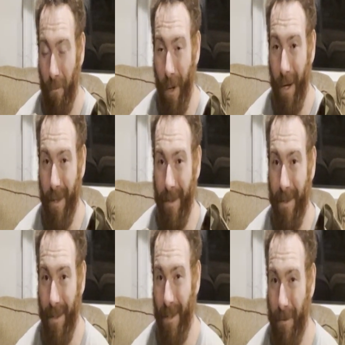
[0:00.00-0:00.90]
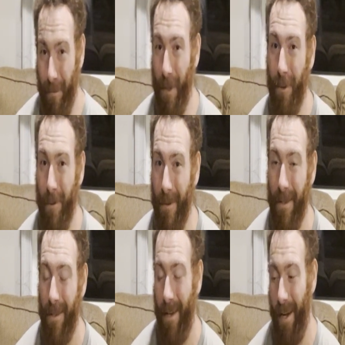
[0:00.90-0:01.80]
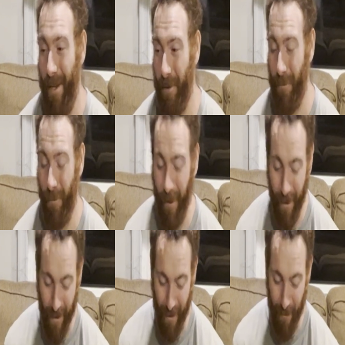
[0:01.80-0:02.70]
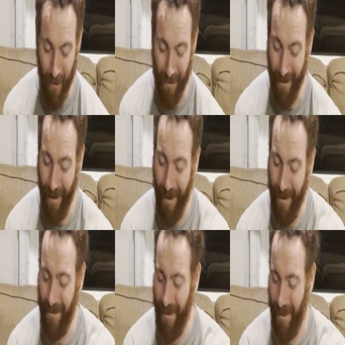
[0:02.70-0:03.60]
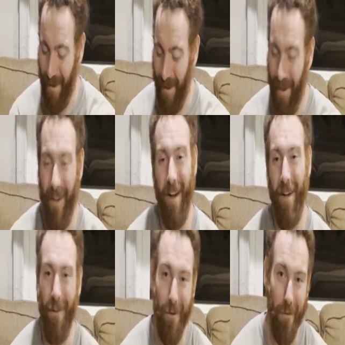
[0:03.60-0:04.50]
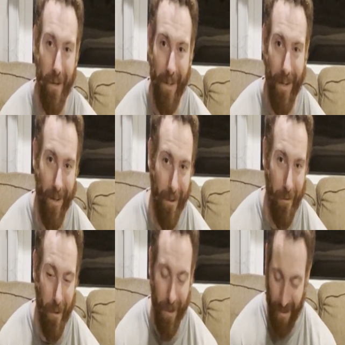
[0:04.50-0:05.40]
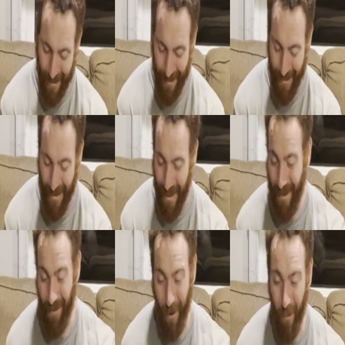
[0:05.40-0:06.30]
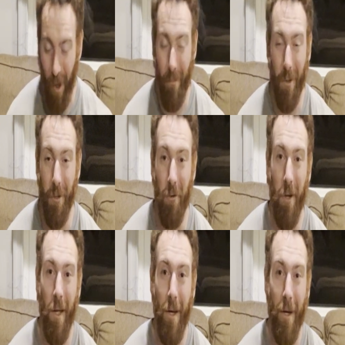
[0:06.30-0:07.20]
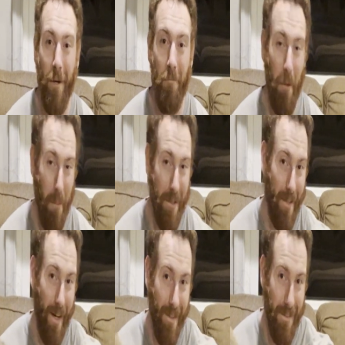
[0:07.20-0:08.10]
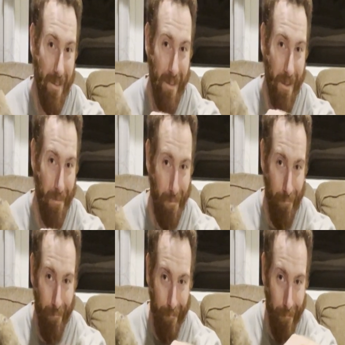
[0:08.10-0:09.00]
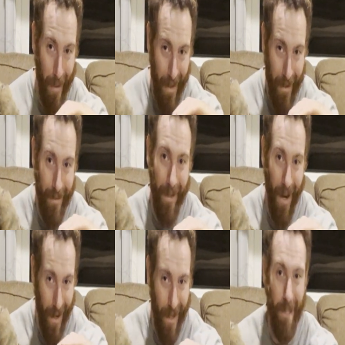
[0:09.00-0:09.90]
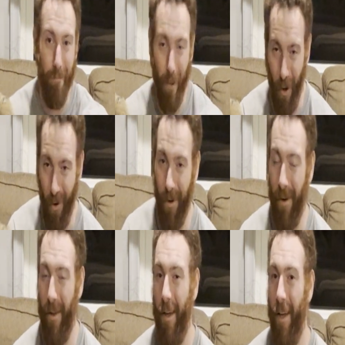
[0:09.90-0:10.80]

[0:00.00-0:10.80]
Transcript: but this boot has really, besides, I love a slip-on boot, but besides the being Tide part,